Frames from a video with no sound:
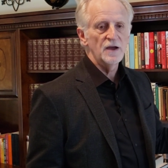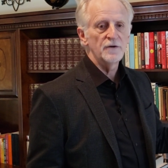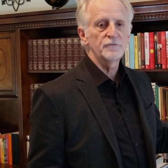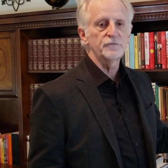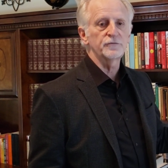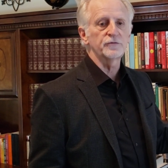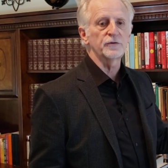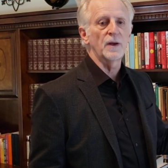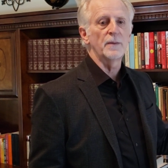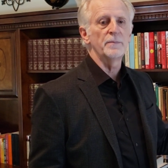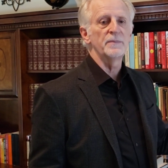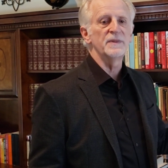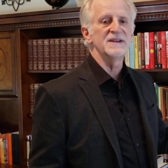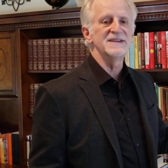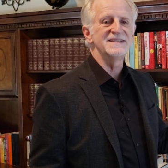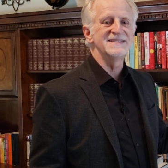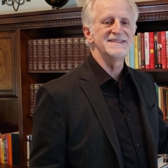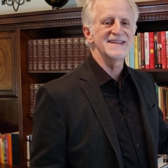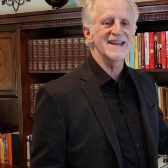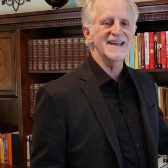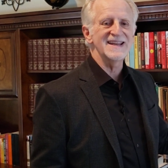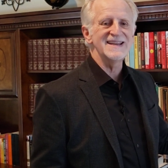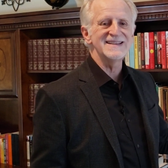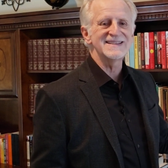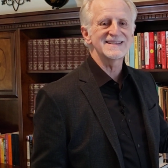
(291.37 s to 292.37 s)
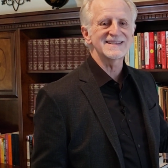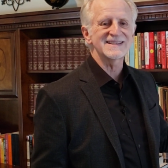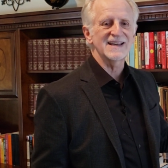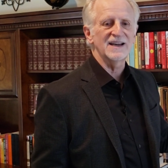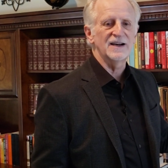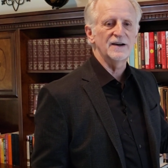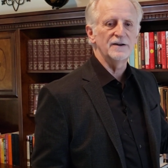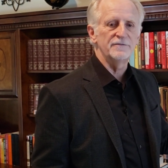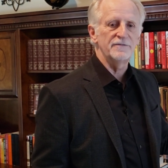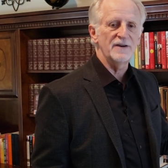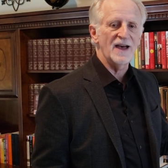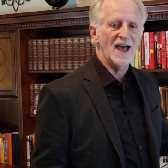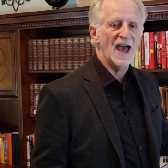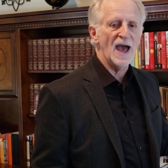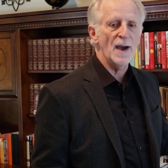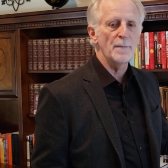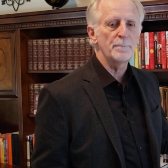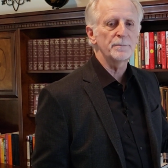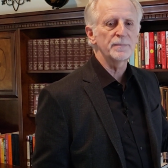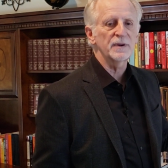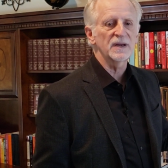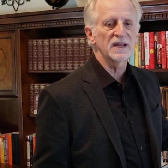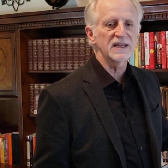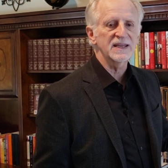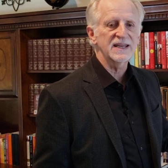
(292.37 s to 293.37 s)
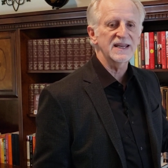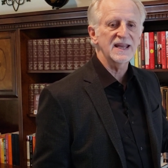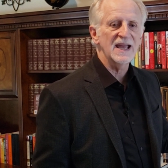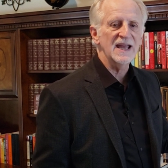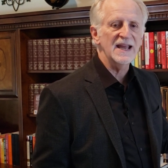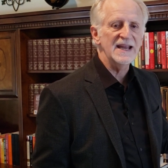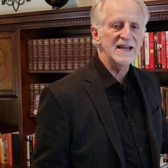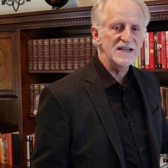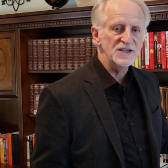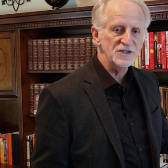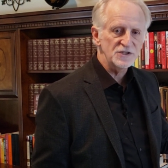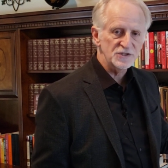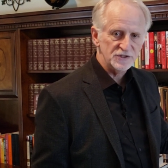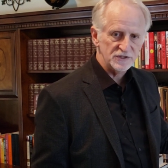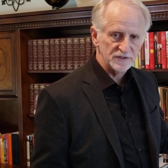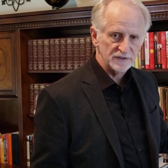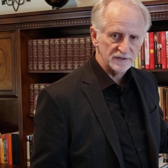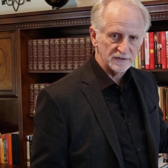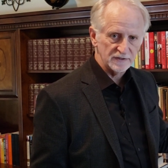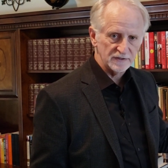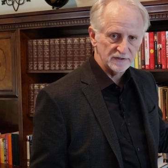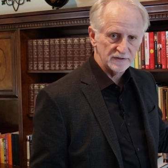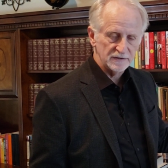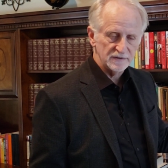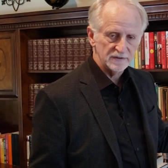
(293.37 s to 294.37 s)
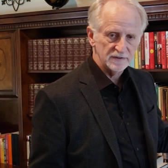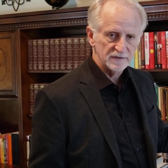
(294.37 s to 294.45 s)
from the date of application.